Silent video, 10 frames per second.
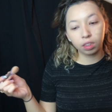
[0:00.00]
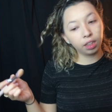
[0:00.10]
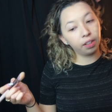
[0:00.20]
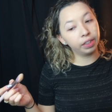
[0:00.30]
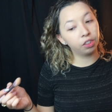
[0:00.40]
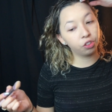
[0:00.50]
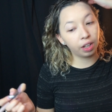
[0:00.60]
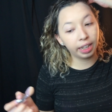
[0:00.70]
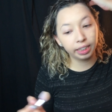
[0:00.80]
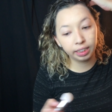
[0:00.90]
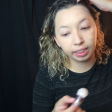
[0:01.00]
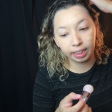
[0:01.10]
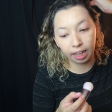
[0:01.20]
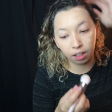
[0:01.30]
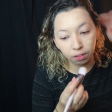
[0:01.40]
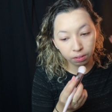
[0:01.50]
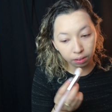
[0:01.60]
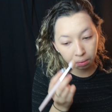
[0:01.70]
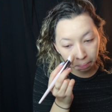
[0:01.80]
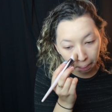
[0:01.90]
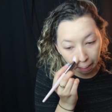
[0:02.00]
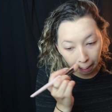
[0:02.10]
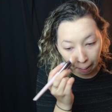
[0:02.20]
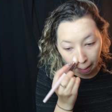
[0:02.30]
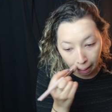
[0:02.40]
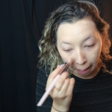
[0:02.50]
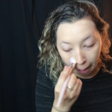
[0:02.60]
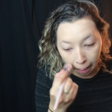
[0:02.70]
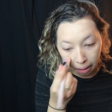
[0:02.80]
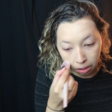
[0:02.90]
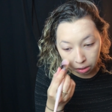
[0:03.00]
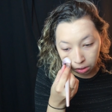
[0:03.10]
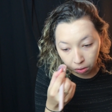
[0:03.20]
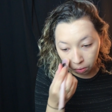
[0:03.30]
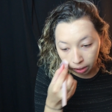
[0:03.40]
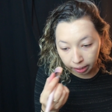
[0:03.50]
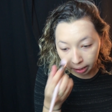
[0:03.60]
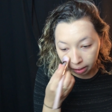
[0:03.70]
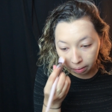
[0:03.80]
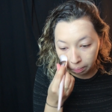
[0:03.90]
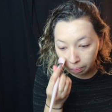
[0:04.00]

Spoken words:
No, it dries down. So like